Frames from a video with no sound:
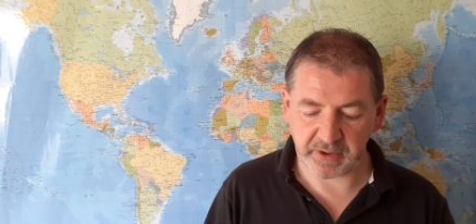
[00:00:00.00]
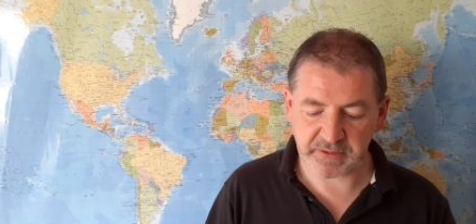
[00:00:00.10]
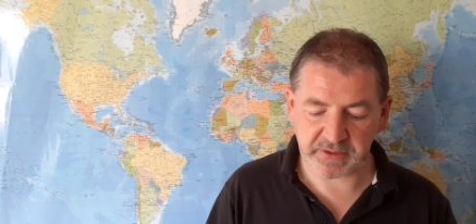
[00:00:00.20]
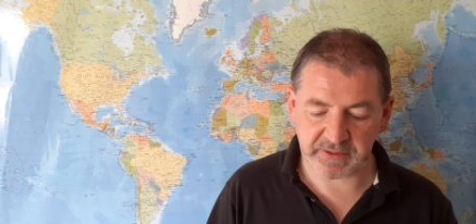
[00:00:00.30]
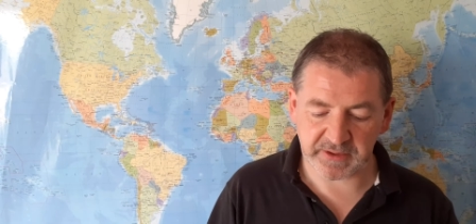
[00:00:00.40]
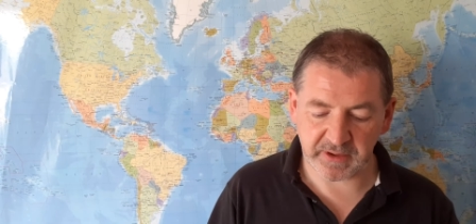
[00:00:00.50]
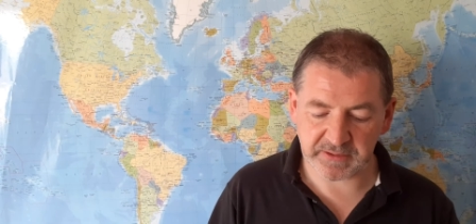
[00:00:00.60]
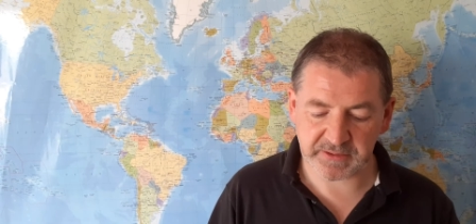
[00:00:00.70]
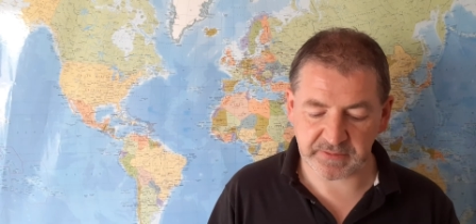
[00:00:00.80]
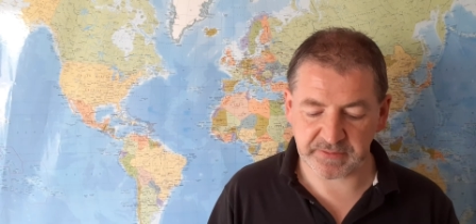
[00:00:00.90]
out on the
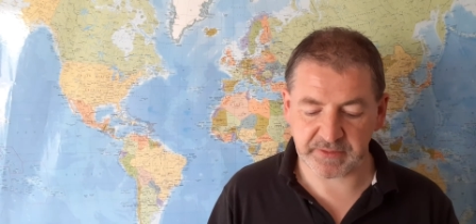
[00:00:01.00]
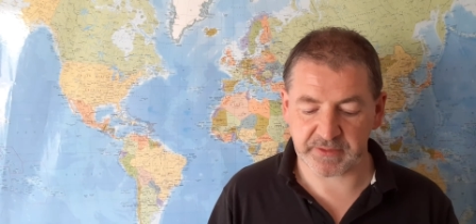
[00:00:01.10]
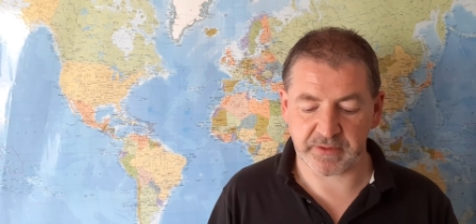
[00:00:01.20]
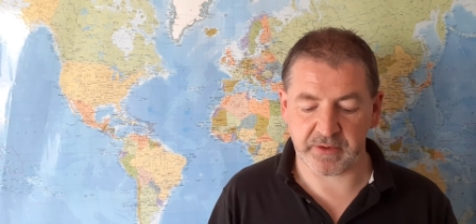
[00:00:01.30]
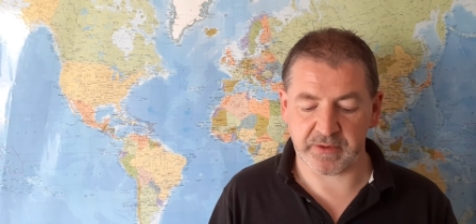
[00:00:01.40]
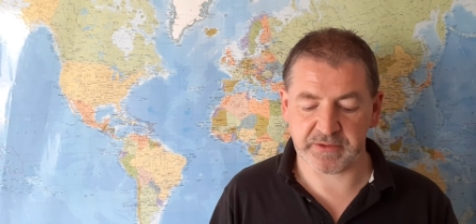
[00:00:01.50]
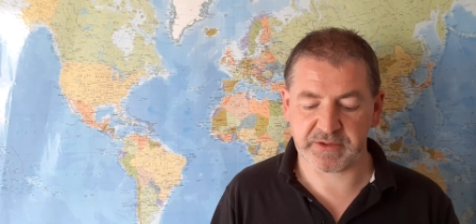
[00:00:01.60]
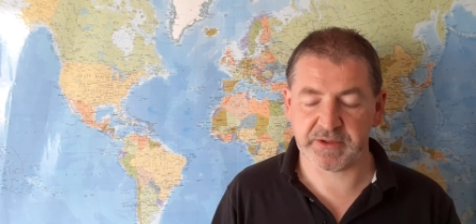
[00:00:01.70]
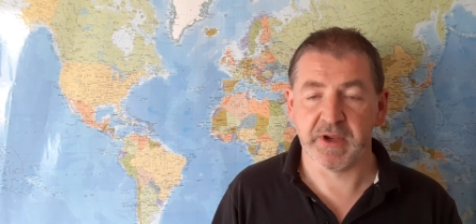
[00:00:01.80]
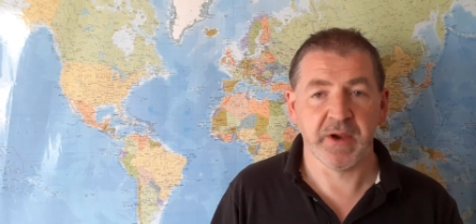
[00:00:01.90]
altar of the
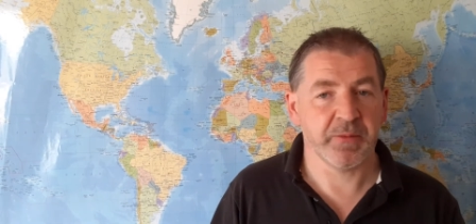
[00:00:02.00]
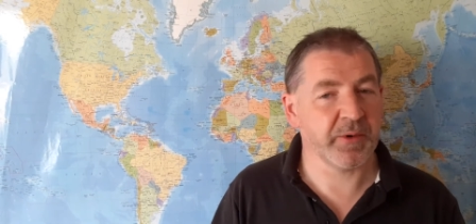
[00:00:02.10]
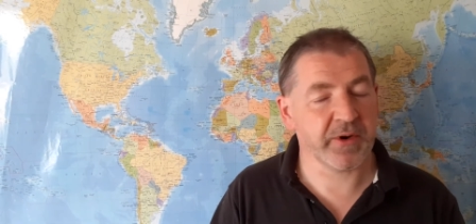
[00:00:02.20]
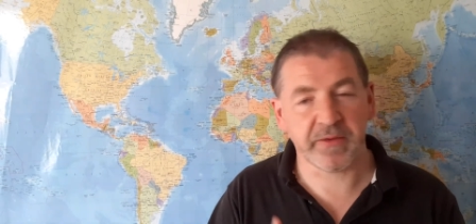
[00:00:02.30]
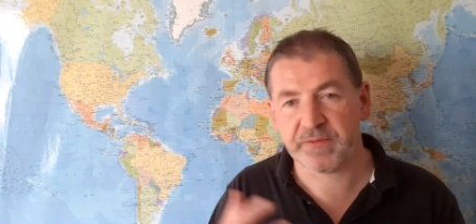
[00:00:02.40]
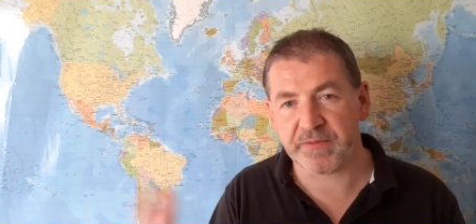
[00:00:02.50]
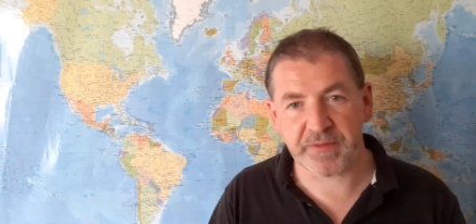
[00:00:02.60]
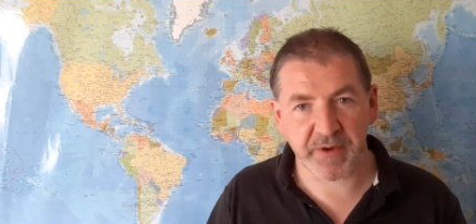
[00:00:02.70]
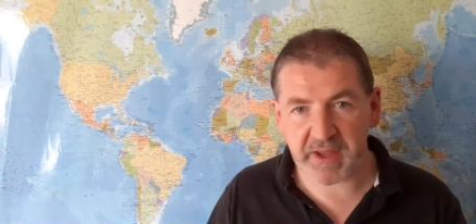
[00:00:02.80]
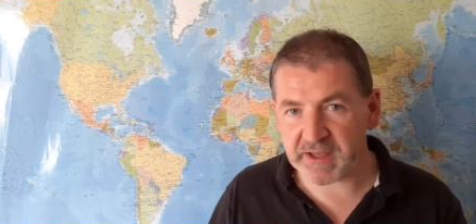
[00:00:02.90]
cross, we're a
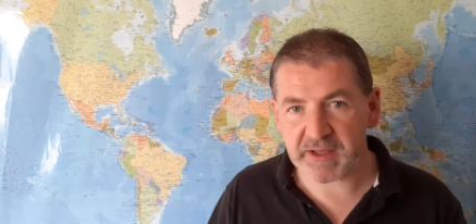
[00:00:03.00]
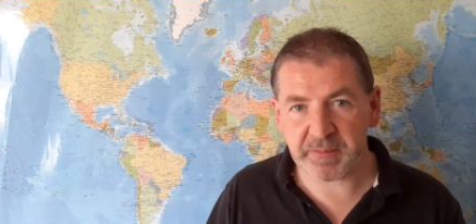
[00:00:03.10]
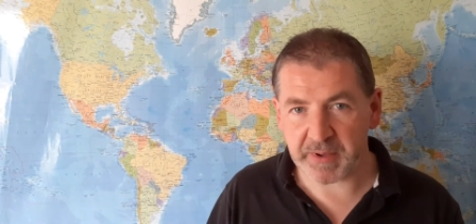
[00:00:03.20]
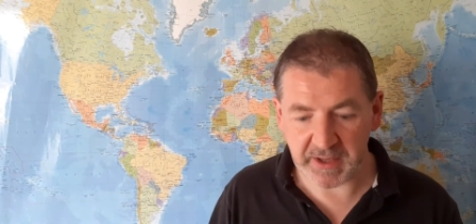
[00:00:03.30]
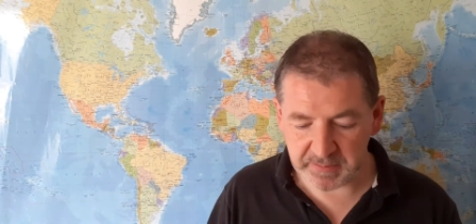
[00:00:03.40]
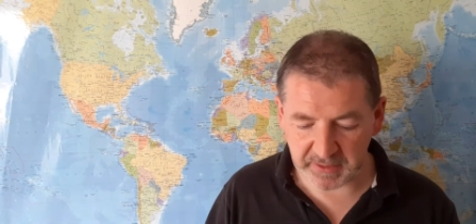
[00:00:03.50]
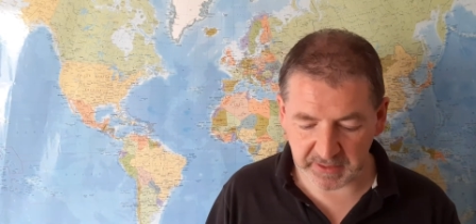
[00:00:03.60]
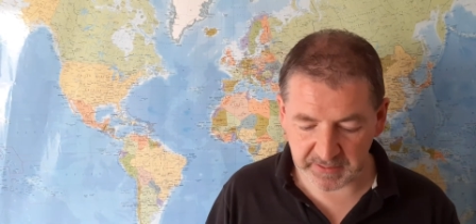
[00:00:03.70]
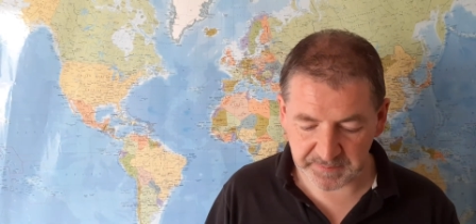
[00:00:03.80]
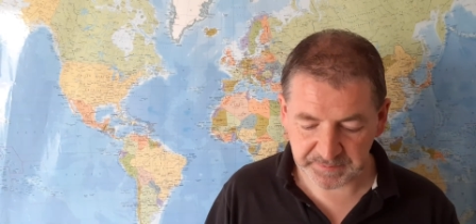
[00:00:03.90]
free
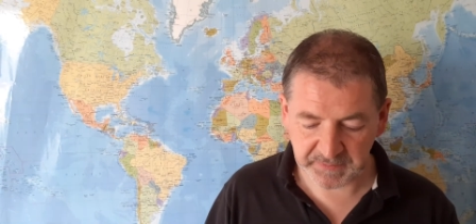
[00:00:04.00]
people,